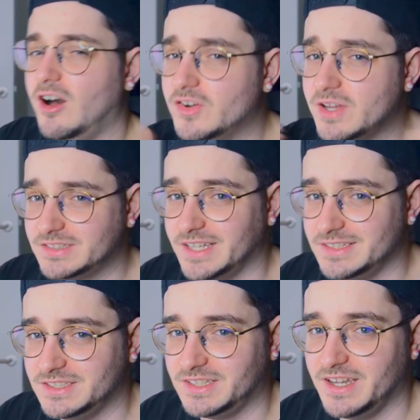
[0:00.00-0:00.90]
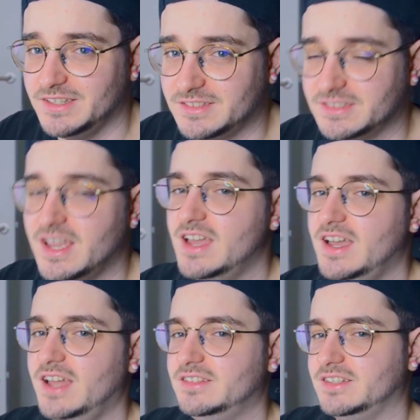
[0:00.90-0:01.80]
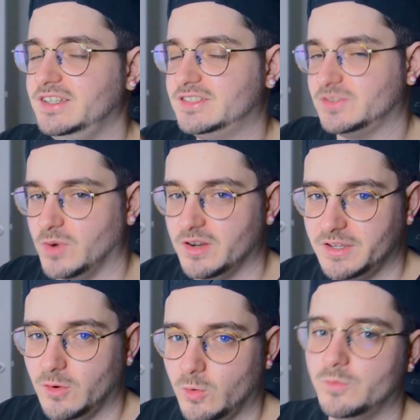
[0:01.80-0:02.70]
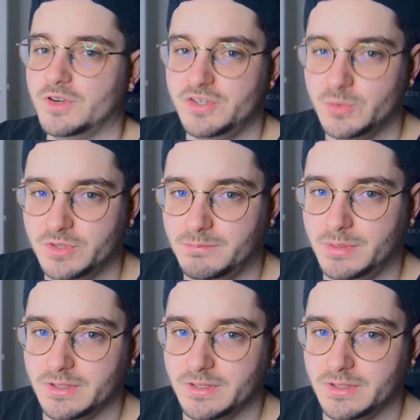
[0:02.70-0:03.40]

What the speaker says: unauthenticated and it's running over UDP,